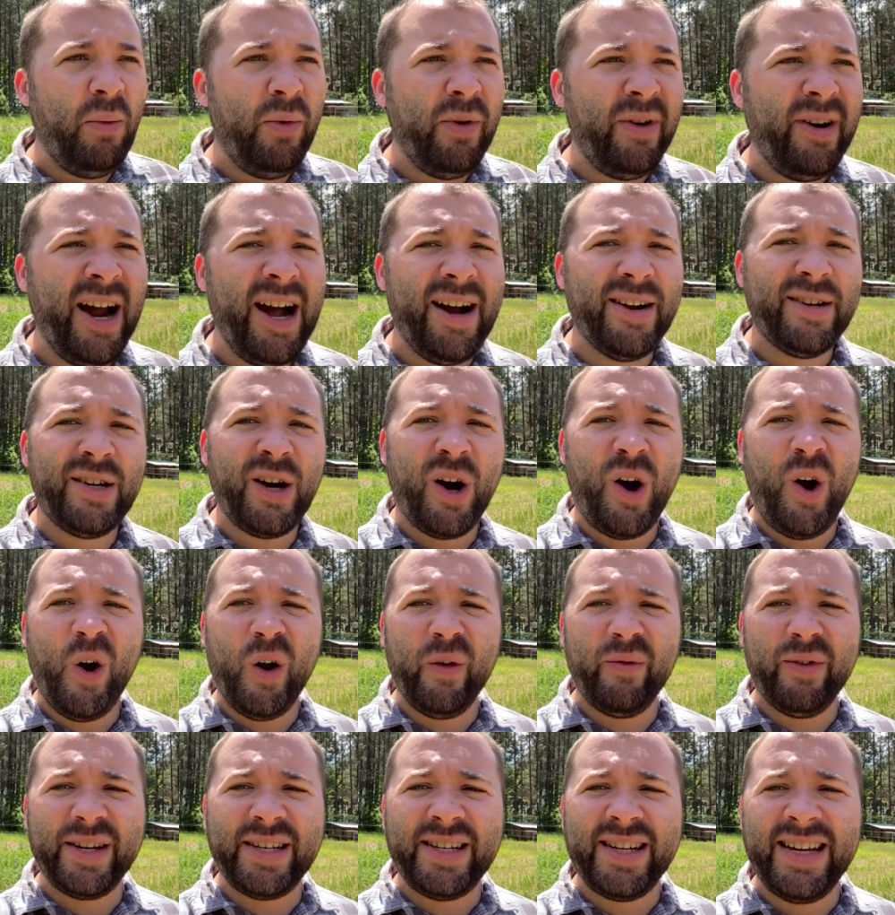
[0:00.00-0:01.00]
wonder how tall
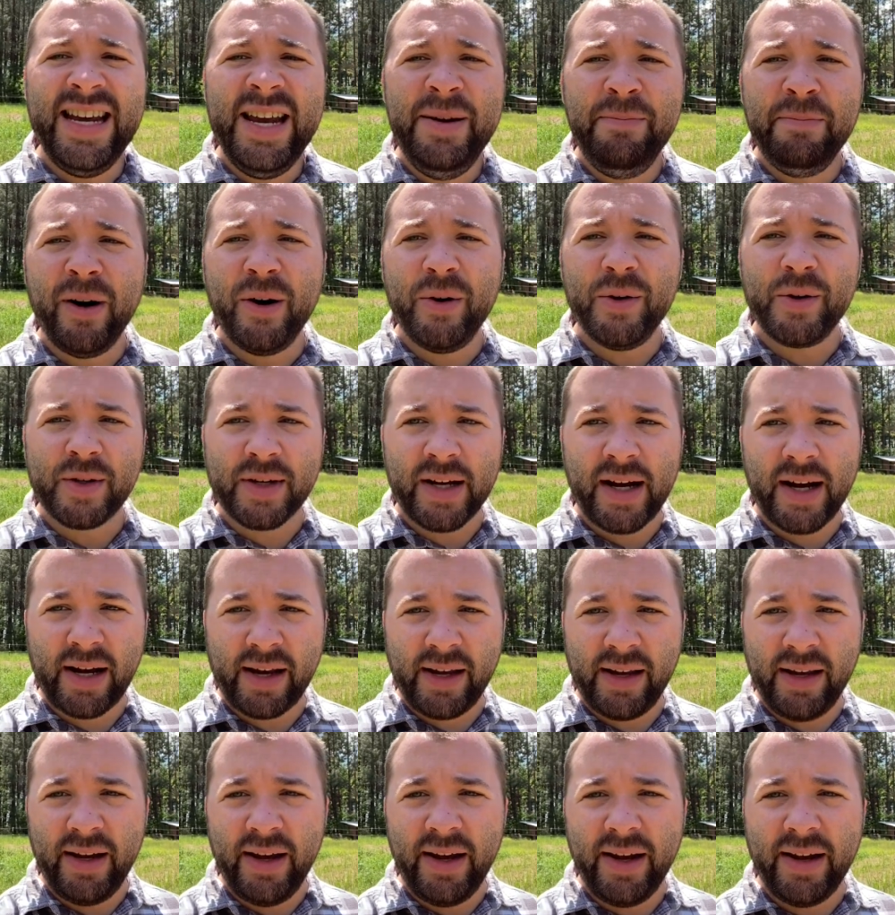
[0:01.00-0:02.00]
of a T-post I
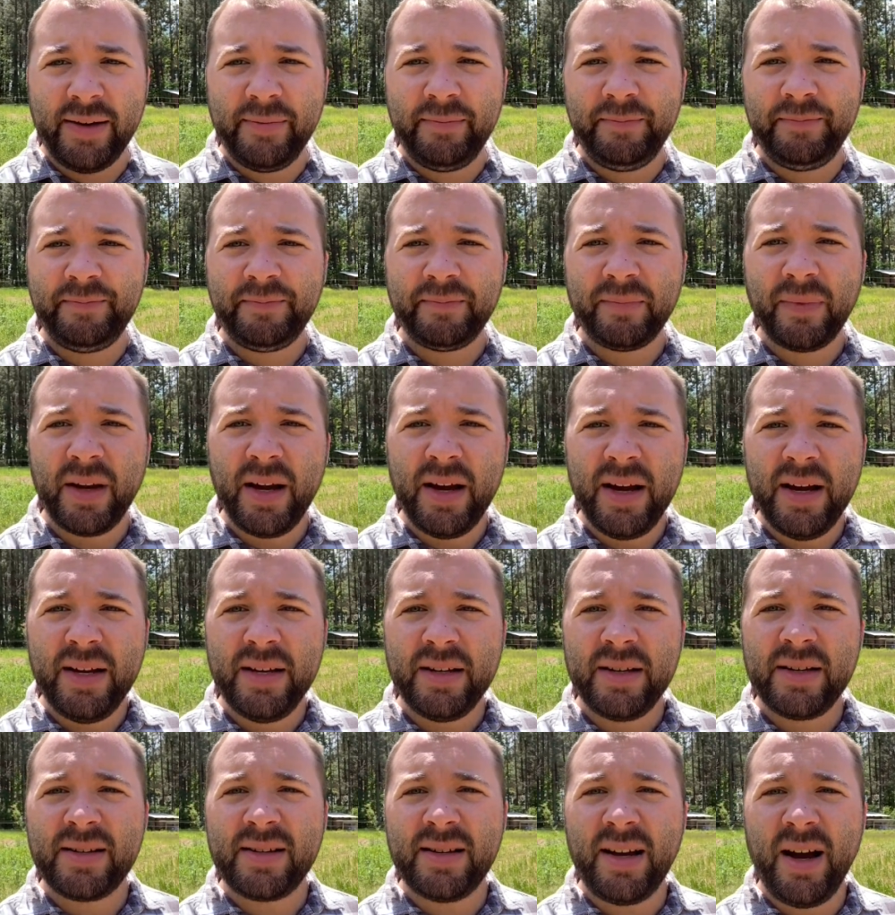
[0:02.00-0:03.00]
can get.
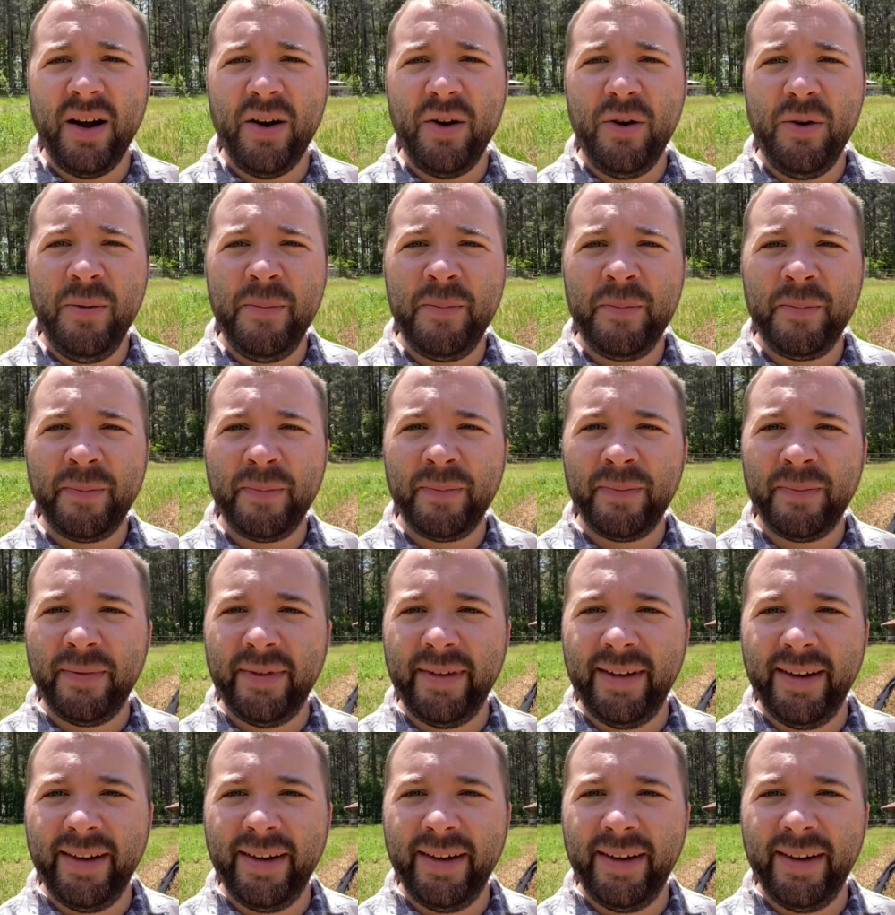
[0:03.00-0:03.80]
So,